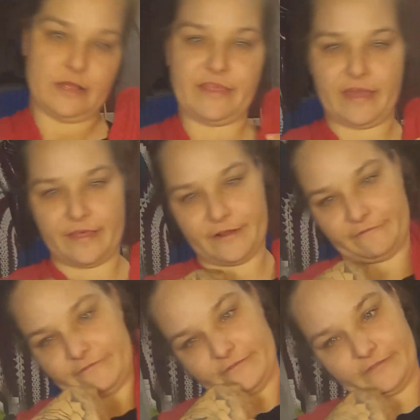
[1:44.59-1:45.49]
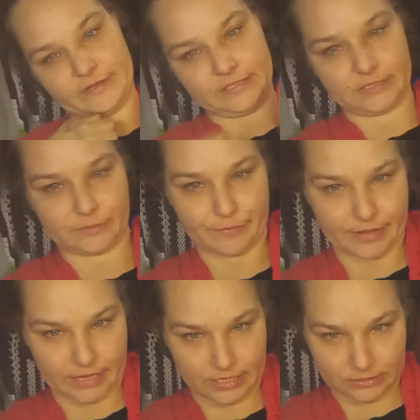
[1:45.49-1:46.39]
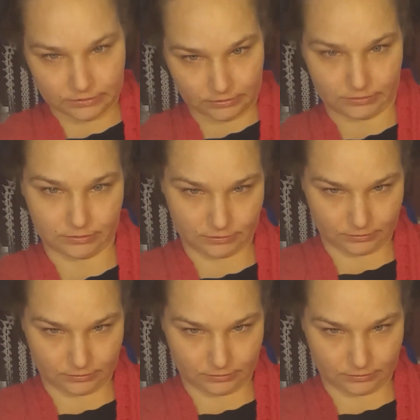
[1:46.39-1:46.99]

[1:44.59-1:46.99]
the other front panel.